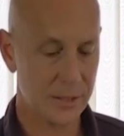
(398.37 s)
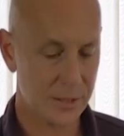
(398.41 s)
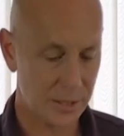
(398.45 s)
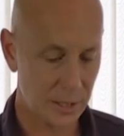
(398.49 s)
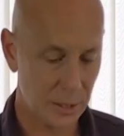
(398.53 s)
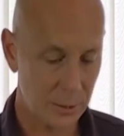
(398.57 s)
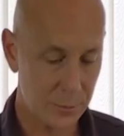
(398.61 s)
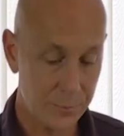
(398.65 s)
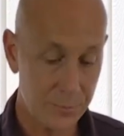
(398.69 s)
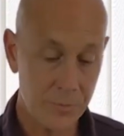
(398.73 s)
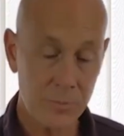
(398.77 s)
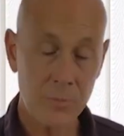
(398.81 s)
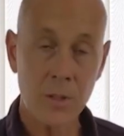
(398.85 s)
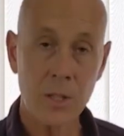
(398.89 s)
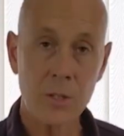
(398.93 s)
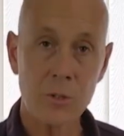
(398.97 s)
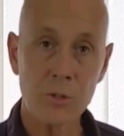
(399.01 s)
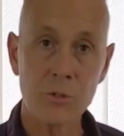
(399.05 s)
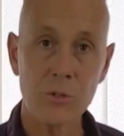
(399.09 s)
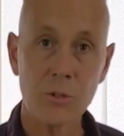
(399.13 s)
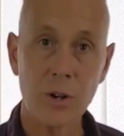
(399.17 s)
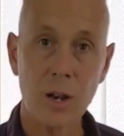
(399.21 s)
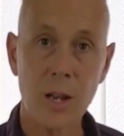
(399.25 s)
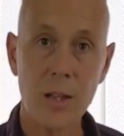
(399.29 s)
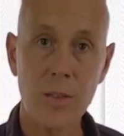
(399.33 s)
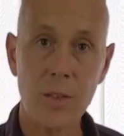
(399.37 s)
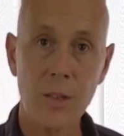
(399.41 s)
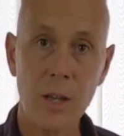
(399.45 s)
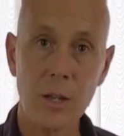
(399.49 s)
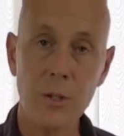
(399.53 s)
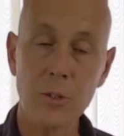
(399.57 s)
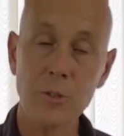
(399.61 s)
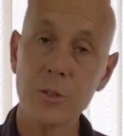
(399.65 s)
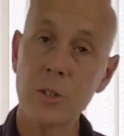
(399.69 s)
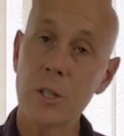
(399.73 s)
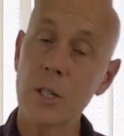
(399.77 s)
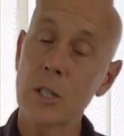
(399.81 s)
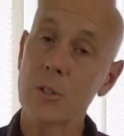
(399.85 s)
So try
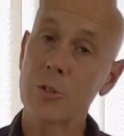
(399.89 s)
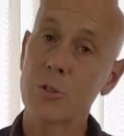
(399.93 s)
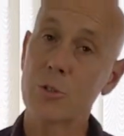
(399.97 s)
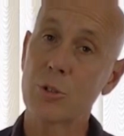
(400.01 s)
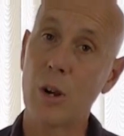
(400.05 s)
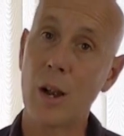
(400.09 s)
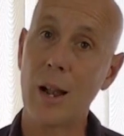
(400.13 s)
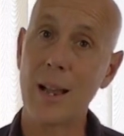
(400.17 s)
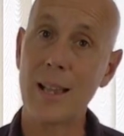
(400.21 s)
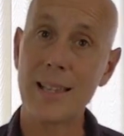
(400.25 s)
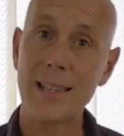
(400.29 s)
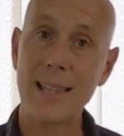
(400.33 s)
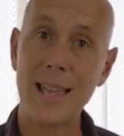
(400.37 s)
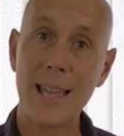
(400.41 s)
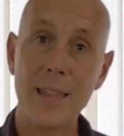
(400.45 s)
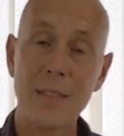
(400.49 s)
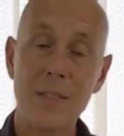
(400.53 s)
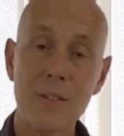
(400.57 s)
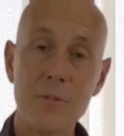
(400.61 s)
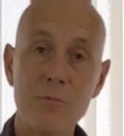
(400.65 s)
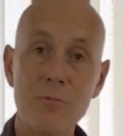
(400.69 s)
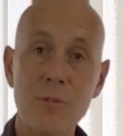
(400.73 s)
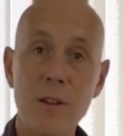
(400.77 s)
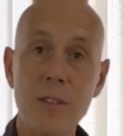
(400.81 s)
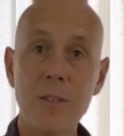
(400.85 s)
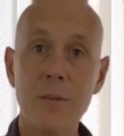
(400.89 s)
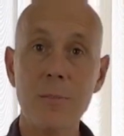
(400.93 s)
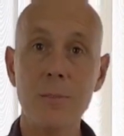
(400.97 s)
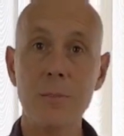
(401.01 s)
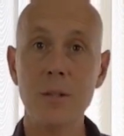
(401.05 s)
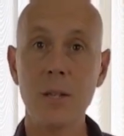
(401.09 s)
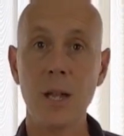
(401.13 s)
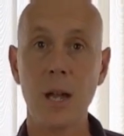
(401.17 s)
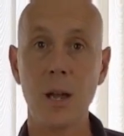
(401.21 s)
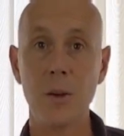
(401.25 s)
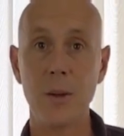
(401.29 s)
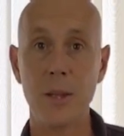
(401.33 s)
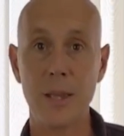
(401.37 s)
those, try and get the rhythm
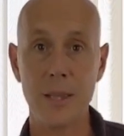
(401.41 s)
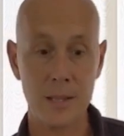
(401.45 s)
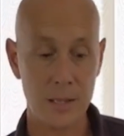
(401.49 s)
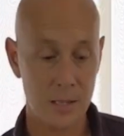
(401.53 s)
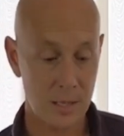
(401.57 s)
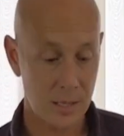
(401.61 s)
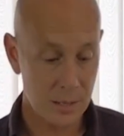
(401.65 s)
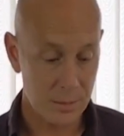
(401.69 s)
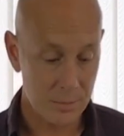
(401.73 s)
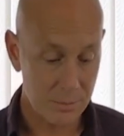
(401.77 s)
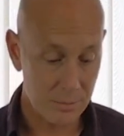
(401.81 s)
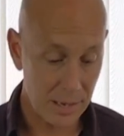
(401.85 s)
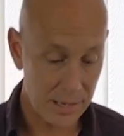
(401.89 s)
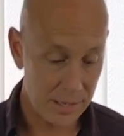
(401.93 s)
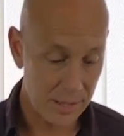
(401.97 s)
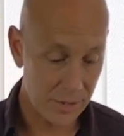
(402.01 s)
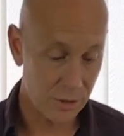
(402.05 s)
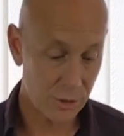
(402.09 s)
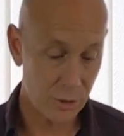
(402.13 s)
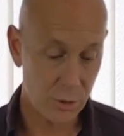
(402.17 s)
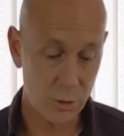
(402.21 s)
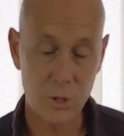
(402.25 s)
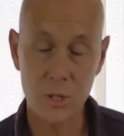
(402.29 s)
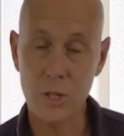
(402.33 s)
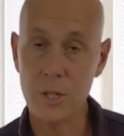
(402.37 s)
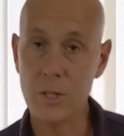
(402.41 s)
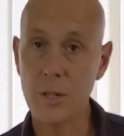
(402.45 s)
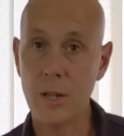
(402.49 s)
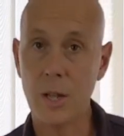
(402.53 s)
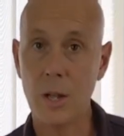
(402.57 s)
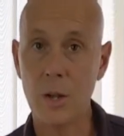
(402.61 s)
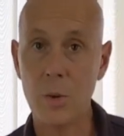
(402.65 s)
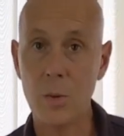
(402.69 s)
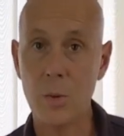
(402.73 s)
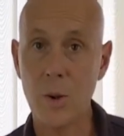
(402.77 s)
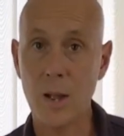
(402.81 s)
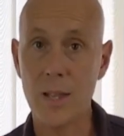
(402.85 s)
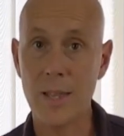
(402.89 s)
going, make sure you
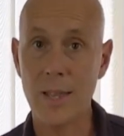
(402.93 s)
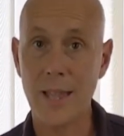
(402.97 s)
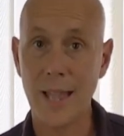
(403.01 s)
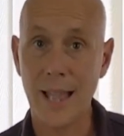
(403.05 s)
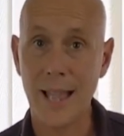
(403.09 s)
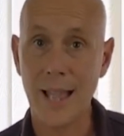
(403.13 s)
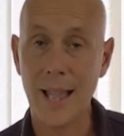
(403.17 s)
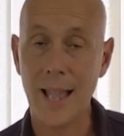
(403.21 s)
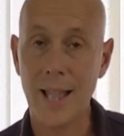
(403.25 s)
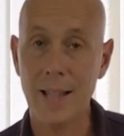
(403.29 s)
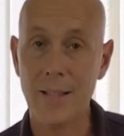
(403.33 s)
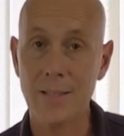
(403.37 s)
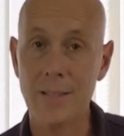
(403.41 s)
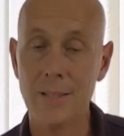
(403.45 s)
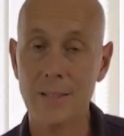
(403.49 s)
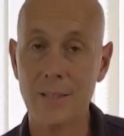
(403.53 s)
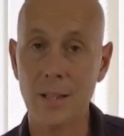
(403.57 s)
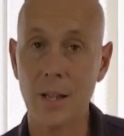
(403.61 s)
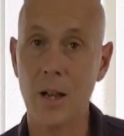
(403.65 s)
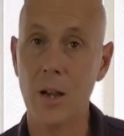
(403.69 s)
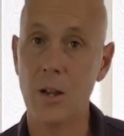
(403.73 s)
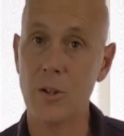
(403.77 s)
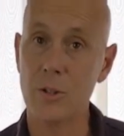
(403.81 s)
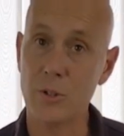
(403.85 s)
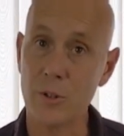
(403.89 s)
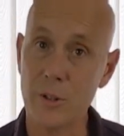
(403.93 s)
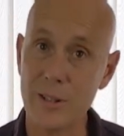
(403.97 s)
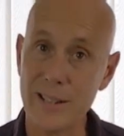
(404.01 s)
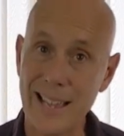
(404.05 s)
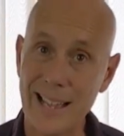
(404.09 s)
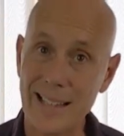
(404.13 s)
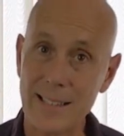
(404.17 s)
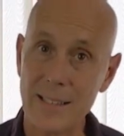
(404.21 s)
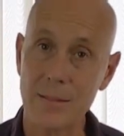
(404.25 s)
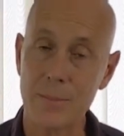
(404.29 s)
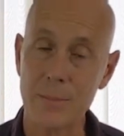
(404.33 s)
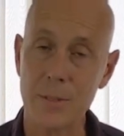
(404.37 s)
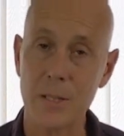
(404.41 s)
know where your hands are and your
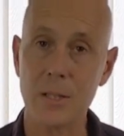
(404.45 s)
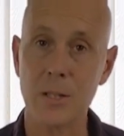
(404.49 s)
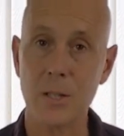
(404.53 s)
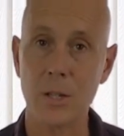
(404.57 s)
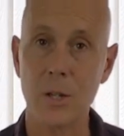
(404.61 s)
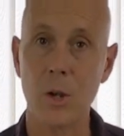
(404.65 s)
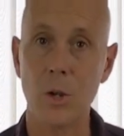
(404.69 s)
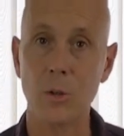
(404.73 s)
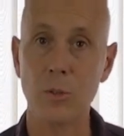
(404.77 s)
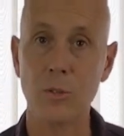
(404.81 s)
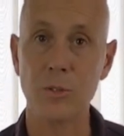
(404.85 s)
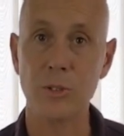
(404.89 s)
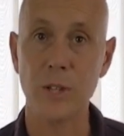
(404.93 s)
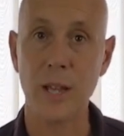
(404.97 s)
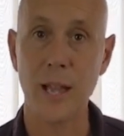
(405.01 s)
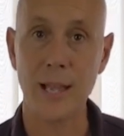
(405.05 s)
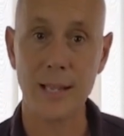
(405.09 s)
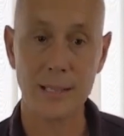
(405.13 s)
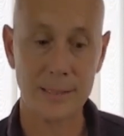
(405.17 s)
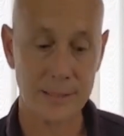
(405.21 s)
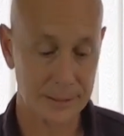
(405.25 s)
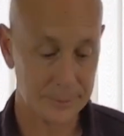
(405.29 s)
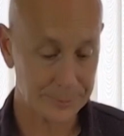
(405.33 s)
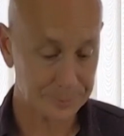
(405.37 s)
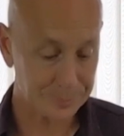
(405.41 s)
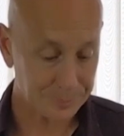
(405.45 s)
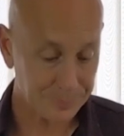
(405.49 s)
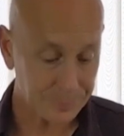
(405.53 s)
anatomy and the contact,